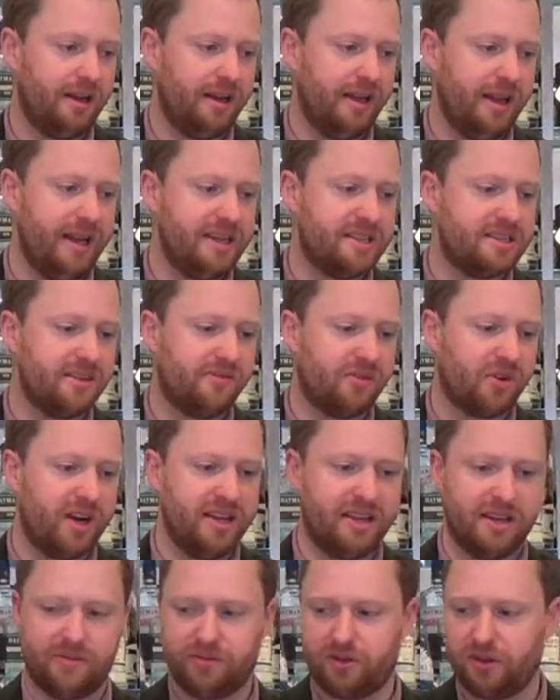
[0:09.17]
It's a
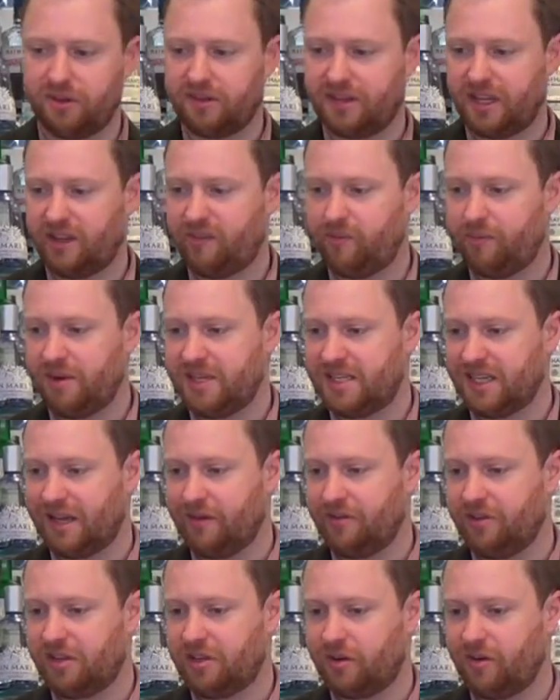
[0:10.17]
very difficult thing for me to
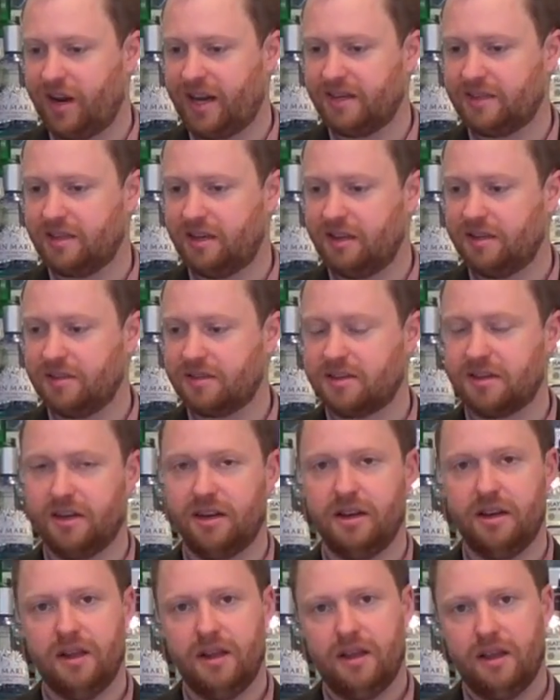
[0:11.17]
give a direct
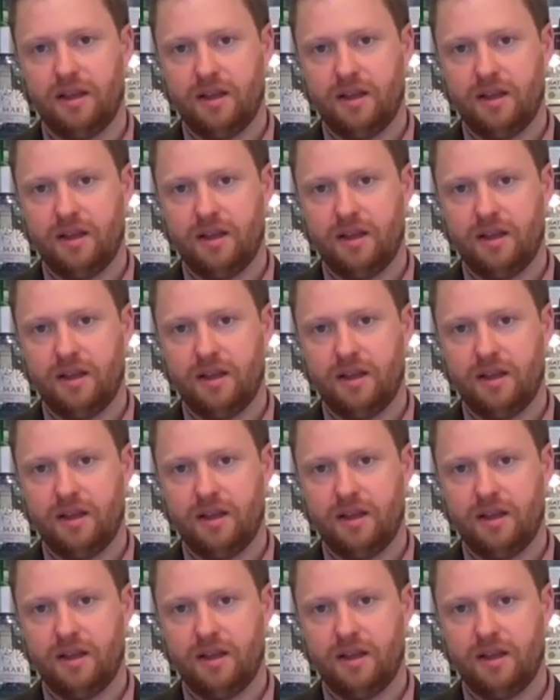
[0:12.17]
answer.